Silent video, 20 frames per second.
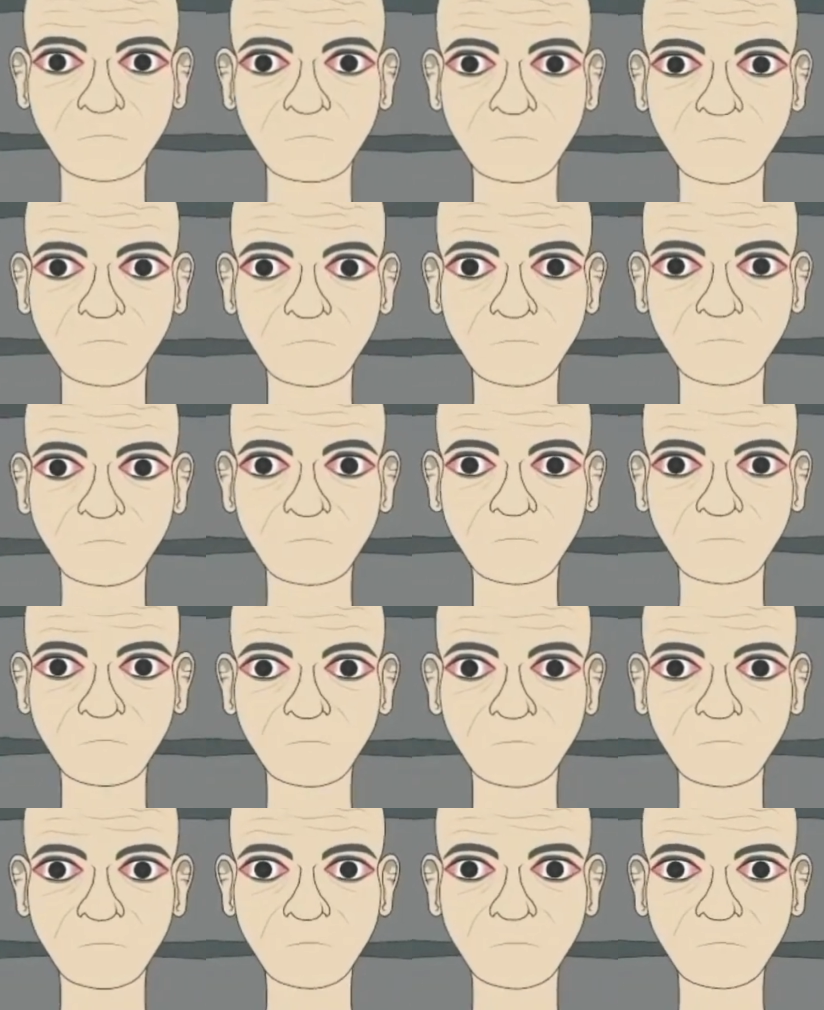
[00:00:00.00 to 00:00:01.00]
that you might be
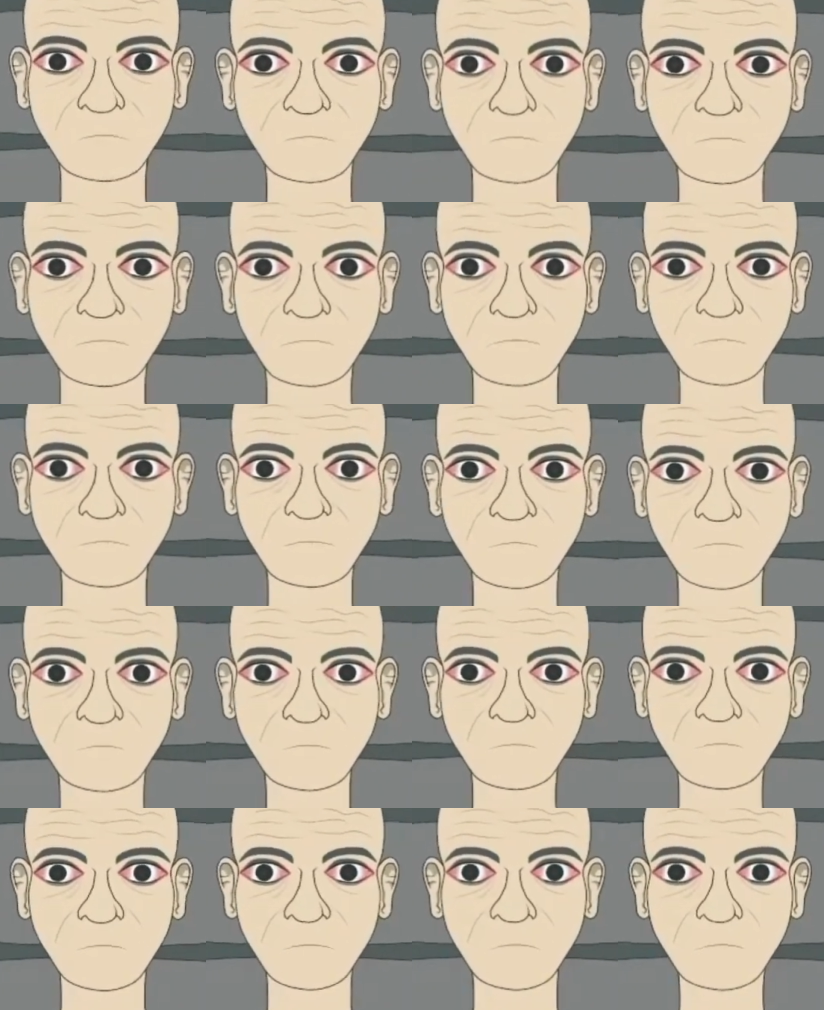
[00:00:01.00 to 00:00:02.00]
surprised.
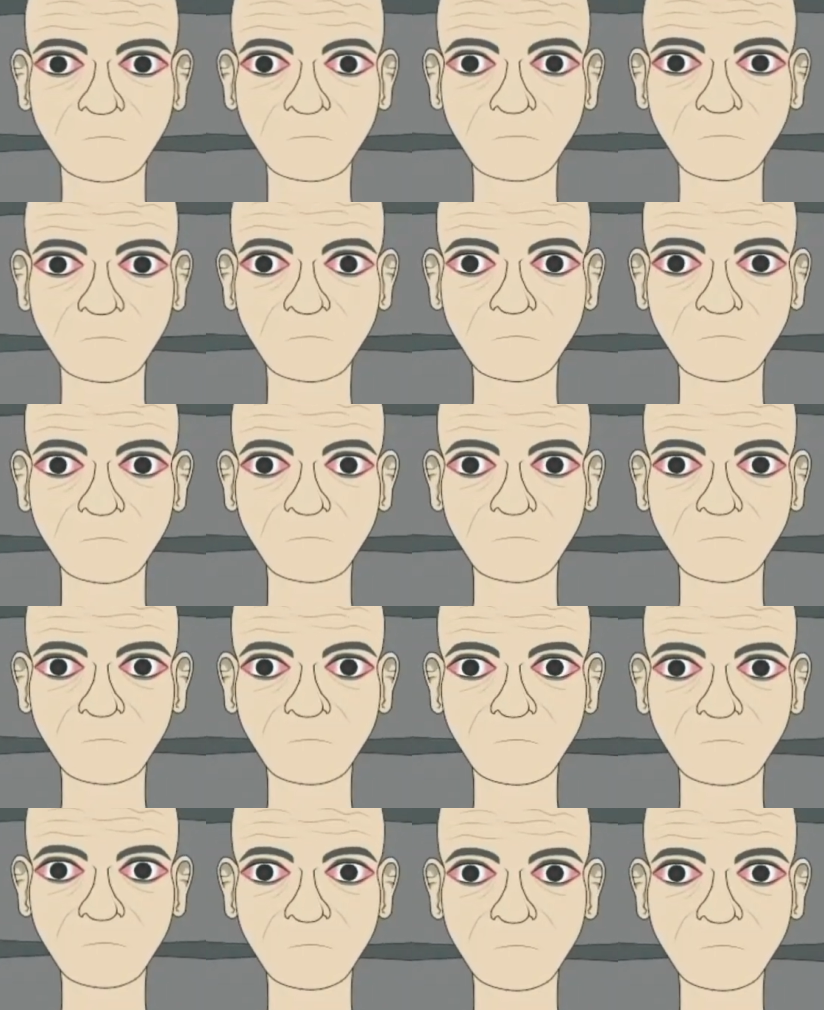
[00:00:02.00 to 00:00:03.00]
There's